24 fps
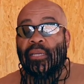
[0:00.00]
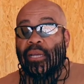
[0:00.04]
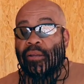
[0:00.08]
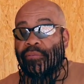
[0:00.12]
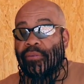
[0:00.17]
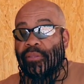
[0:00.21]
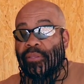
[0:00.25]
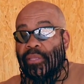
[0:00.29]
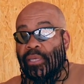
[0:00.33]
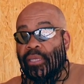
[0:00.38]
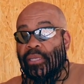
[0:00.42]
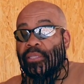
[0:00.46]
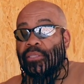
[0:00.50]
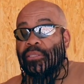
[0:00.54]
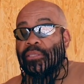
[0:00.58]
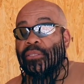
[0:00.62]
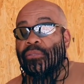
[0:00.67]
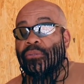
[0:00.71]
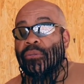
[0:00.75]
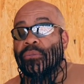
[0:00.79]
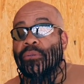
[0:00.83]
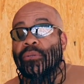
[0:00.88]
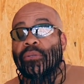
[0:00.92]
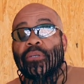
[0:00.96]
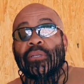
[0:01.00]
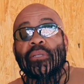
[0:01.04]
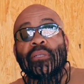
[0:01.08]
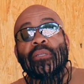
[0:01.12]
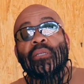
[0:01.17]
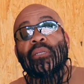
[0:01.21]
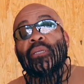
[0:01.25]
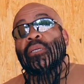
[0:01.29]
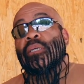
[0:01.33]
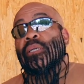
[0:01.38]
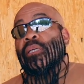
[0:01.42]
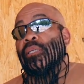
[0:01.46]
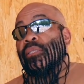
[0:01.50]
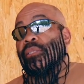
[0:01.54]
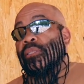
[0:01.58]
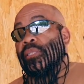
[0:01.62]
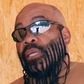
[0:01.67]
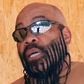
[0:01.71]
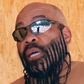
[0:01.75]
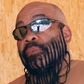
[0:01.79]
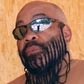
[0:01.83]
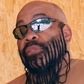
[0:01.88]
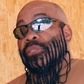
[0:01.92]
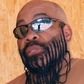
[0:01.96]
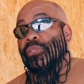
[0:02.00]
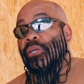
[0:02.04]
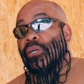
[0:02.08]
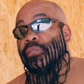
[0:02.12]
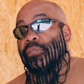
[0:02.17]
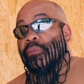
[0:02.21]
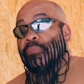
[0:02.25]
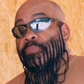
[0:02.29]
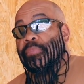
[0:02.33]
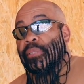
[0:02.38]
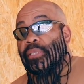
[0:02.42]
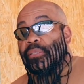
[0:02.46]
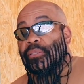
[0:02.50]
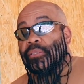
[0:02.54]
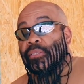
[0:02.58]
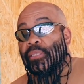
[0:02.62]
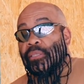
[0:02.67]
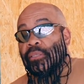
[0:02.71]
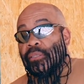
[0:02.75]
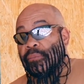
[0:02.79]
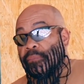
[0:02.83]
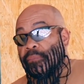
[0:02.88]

everything is in order, it's time to start the building.